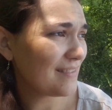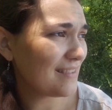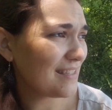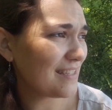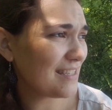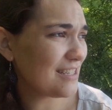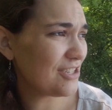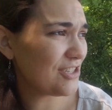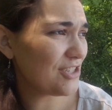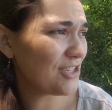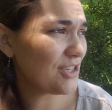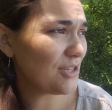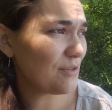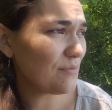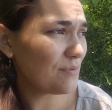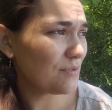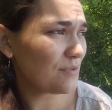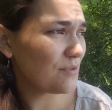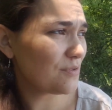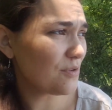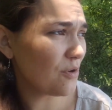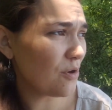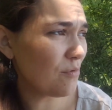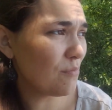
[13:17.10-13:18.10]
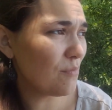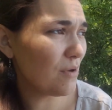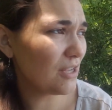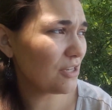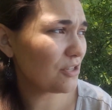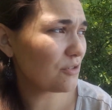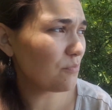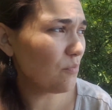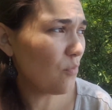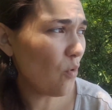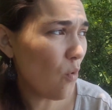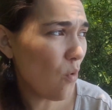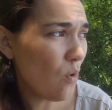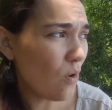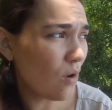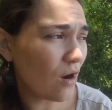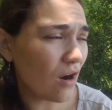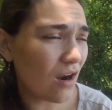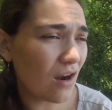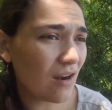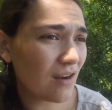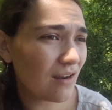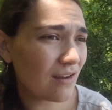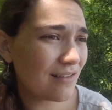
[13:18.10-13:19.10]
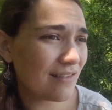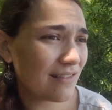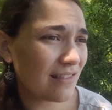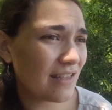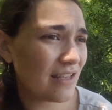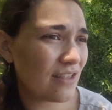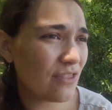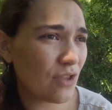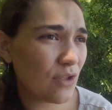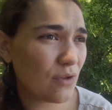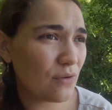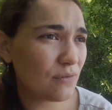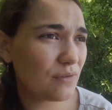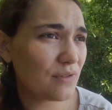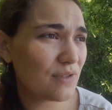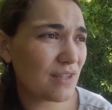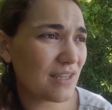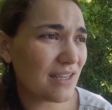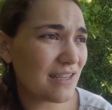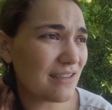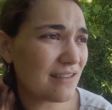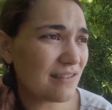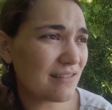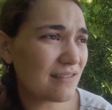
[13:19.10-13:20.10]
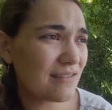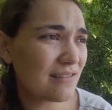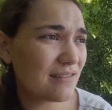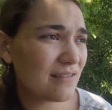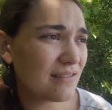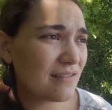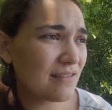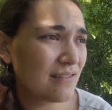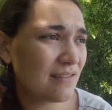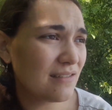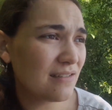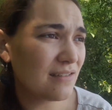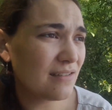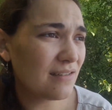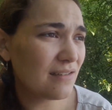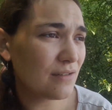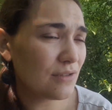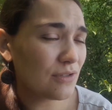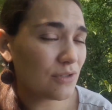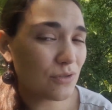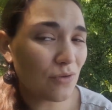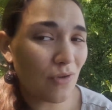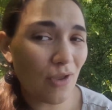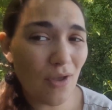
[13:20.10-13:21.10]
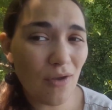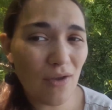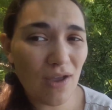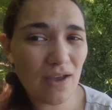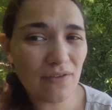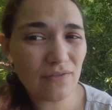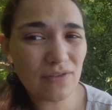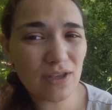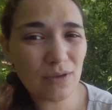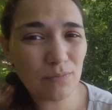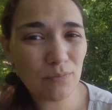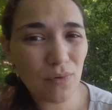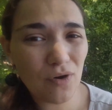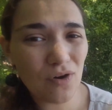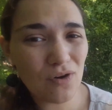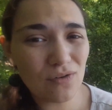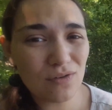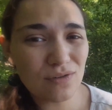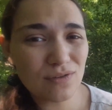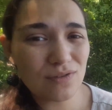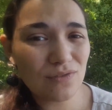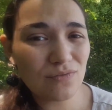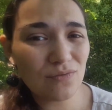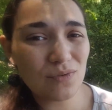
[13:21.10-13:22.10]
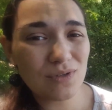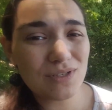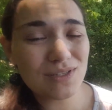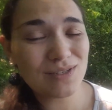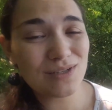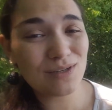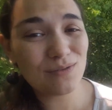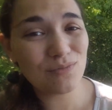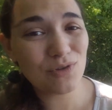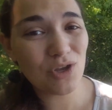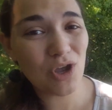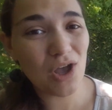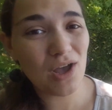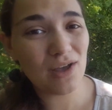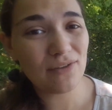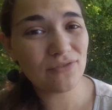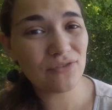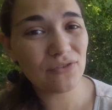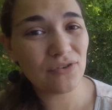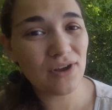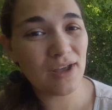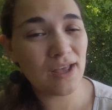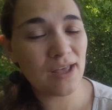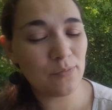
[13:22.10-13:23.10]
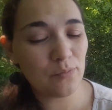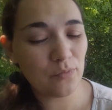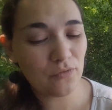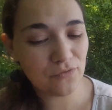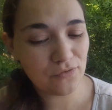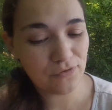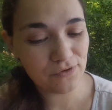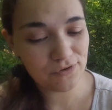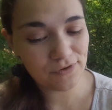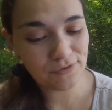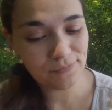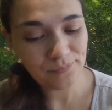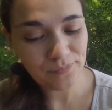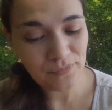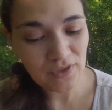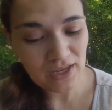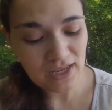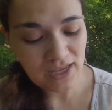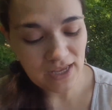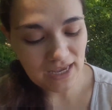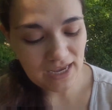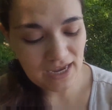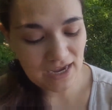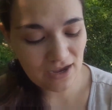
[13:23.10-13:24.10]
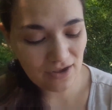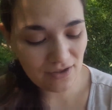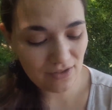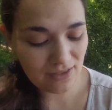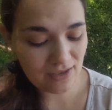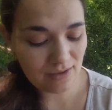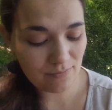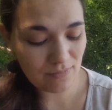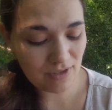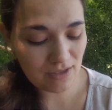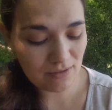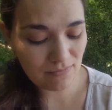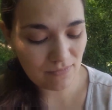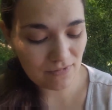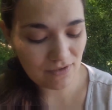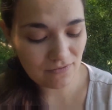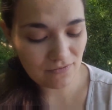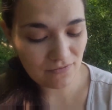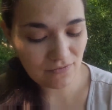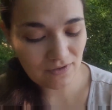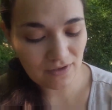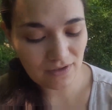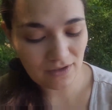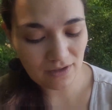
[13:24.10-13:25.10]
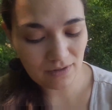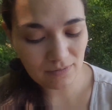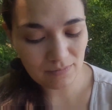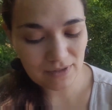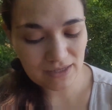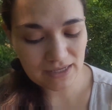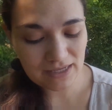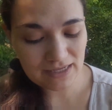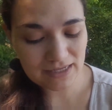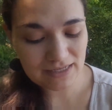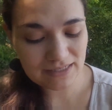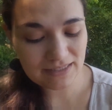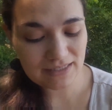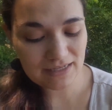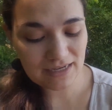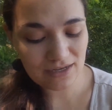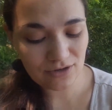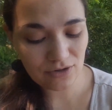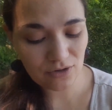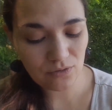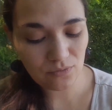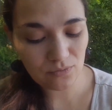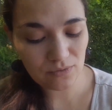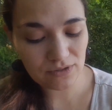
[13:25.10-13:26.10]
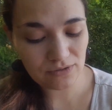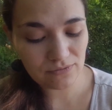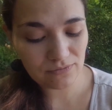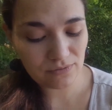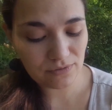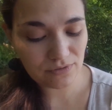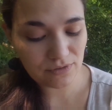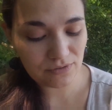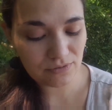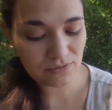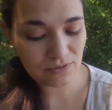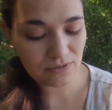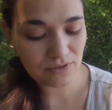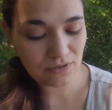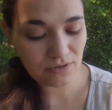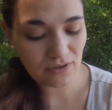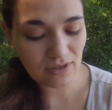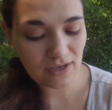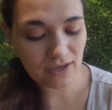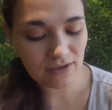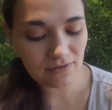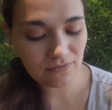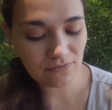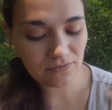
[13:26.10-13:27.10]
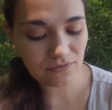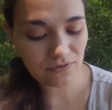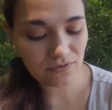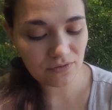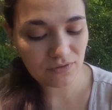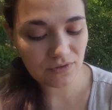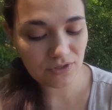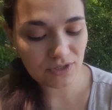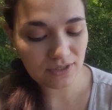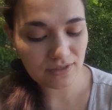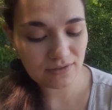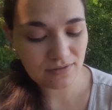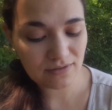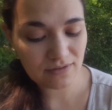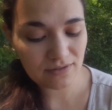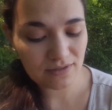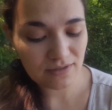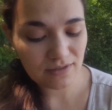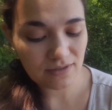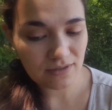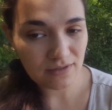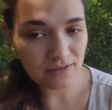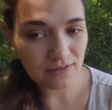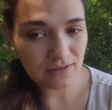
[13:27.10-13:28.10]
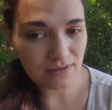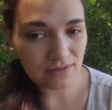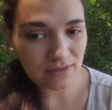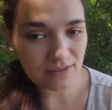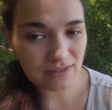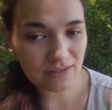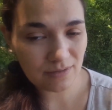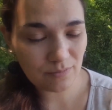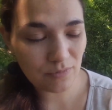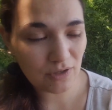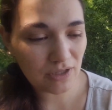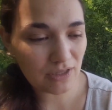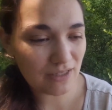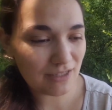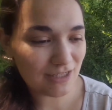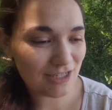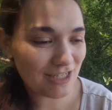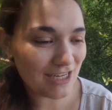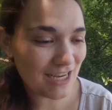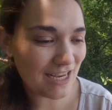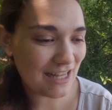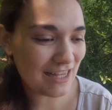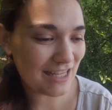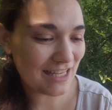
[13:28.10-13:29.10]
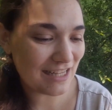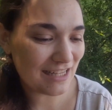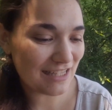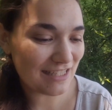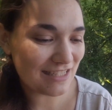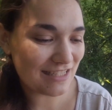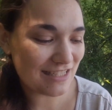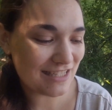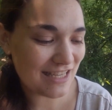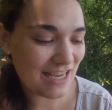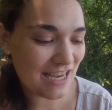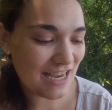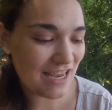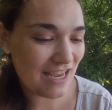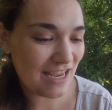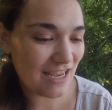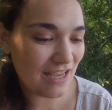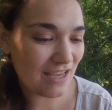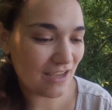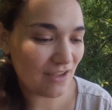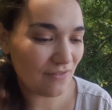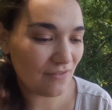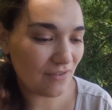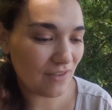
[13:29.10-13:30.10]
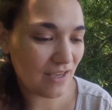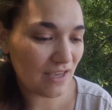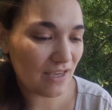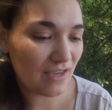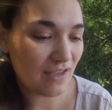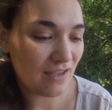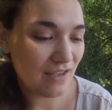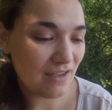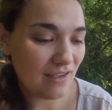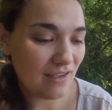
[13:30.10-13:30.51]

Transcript: because she was so much more than those things. So I don't have any pearls of wisdom to offer up for how that made me feel, because I don't want to reduce her life to just some cliche little saying of like